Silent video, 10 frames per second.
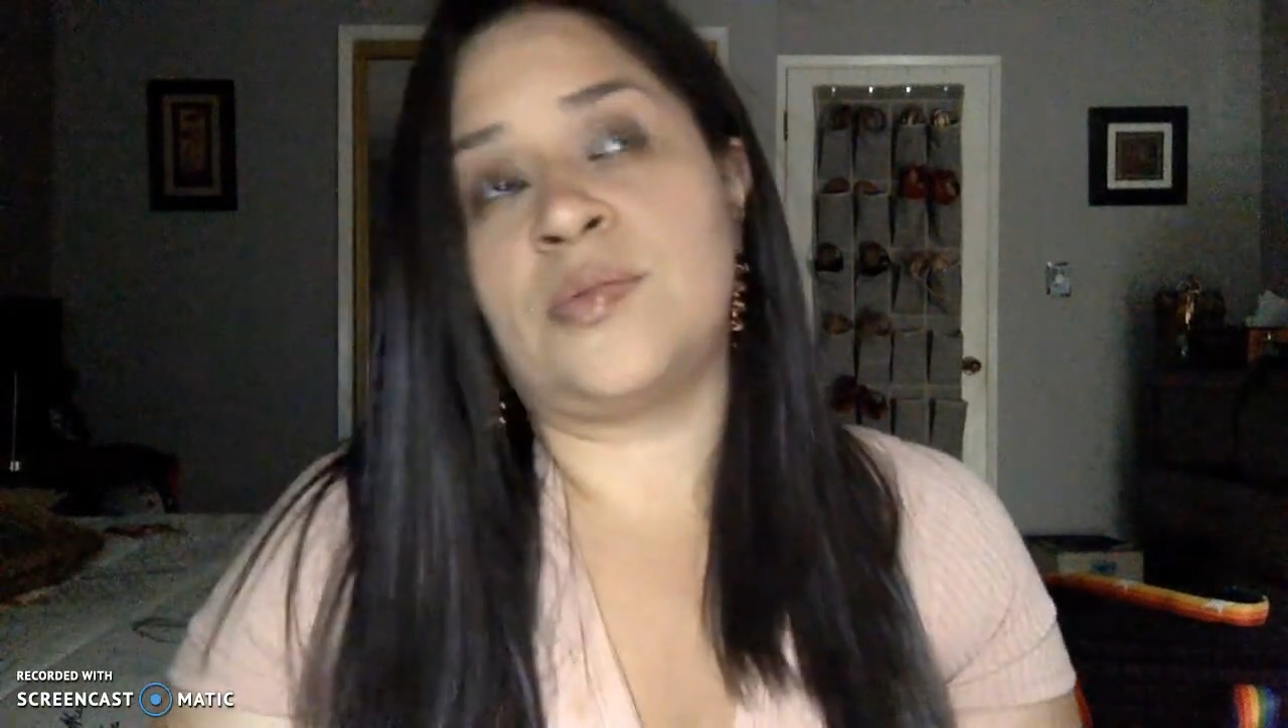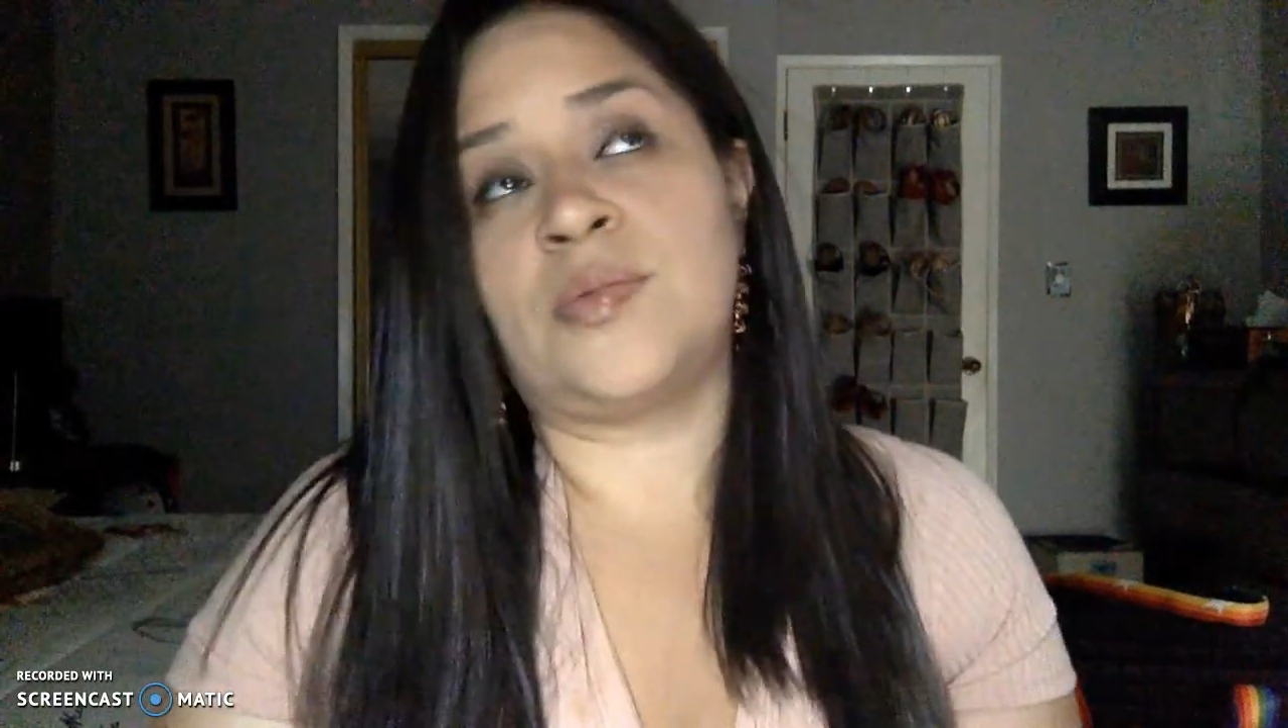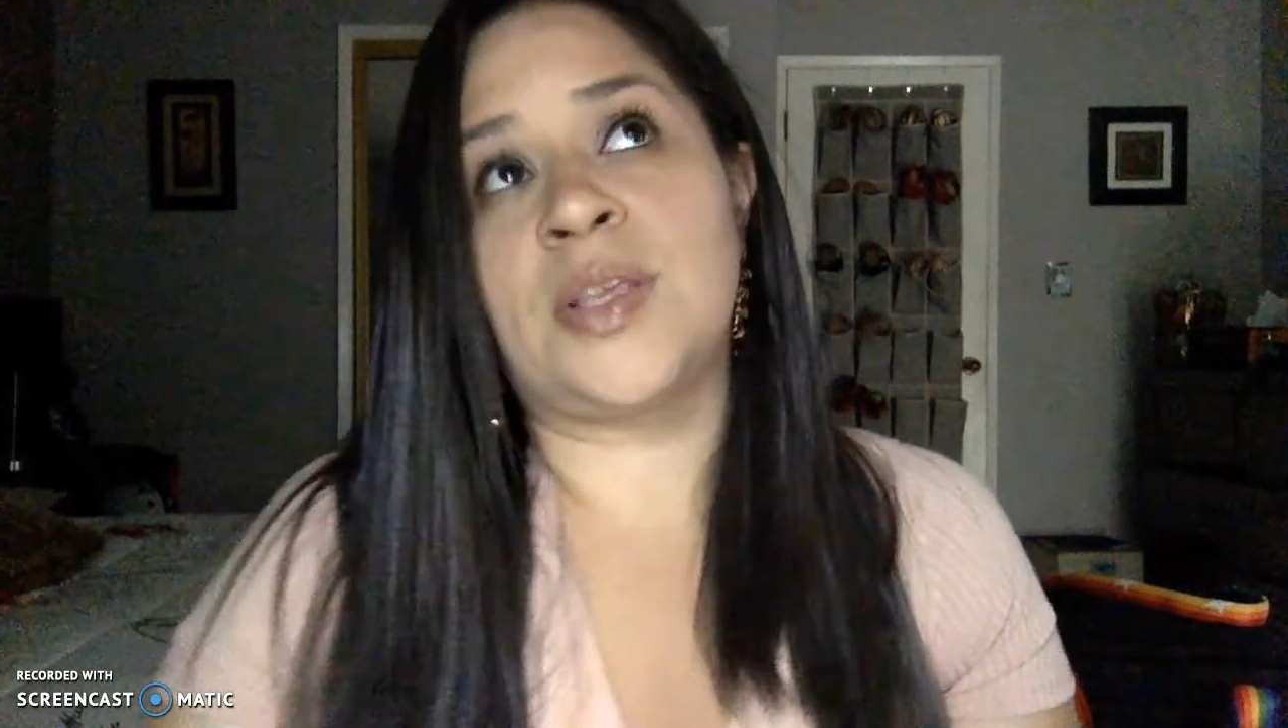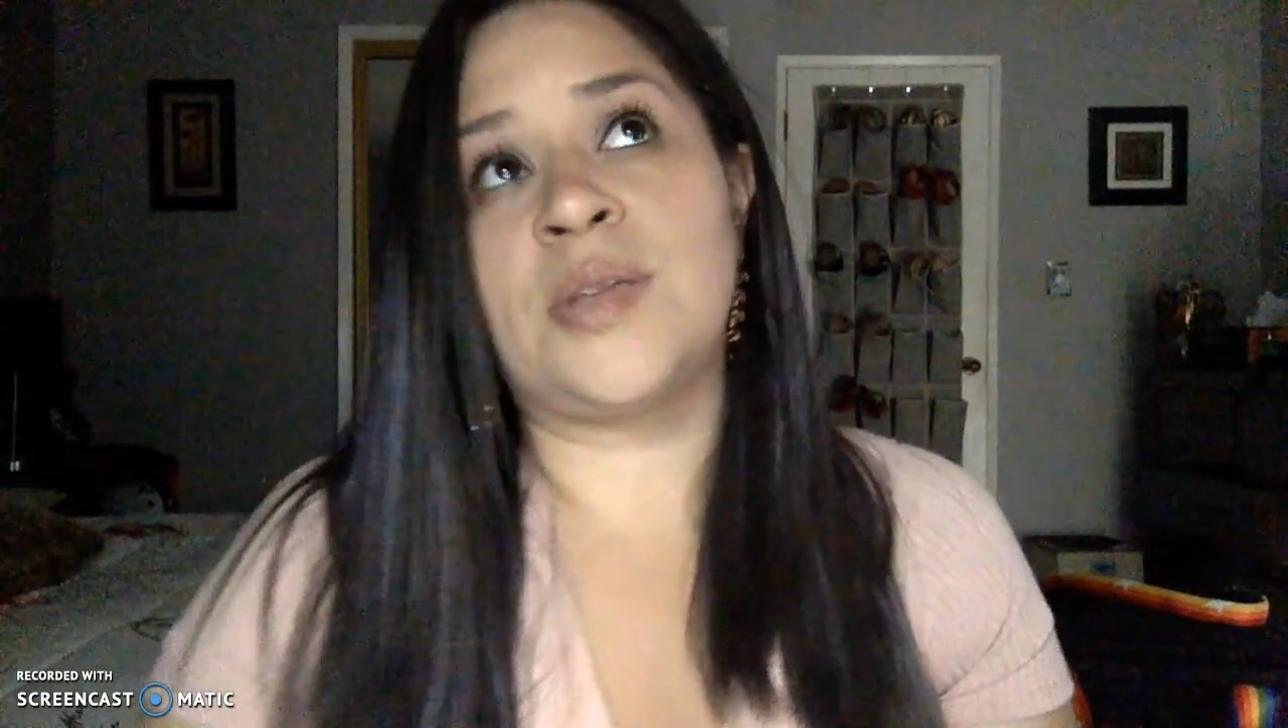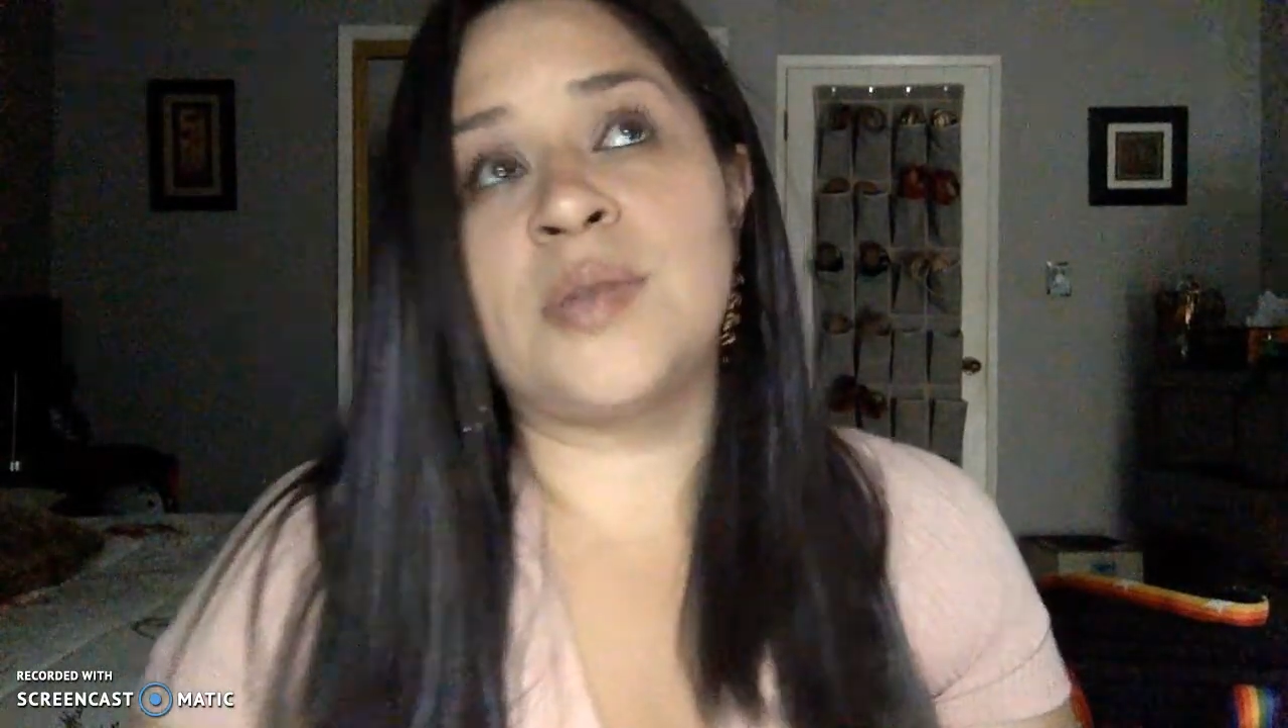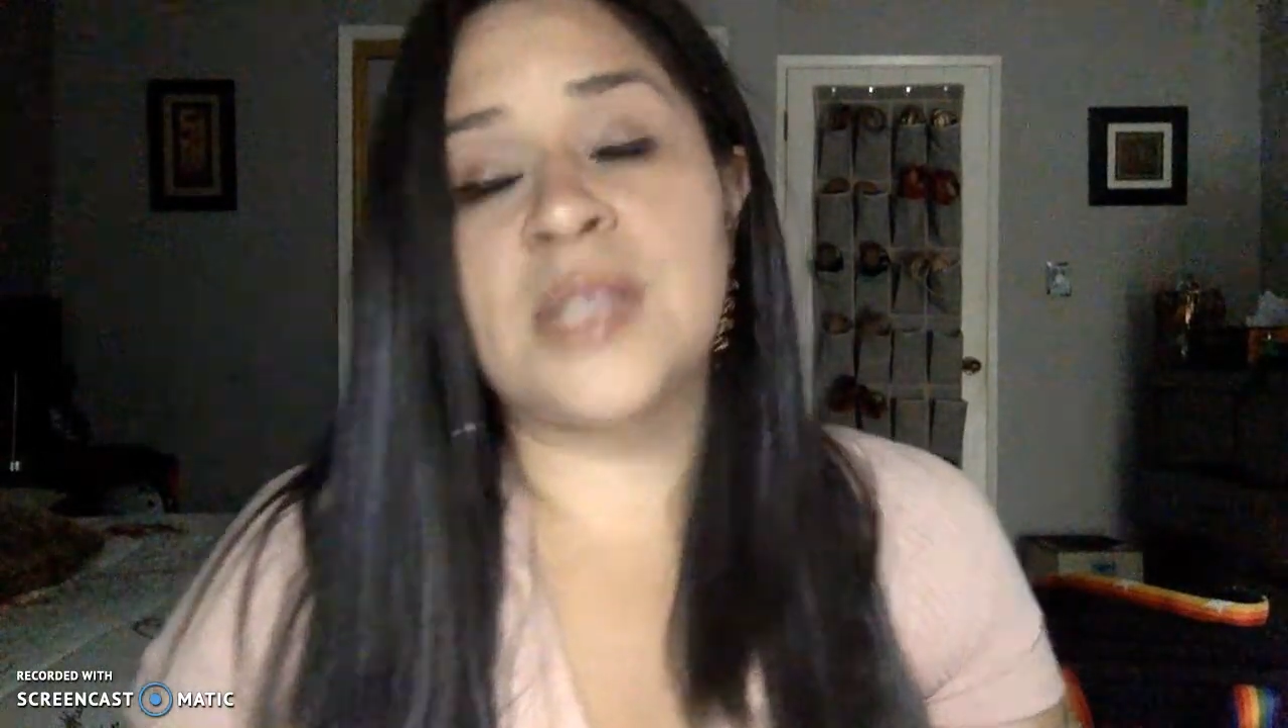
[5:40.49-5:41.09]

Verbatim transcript: when you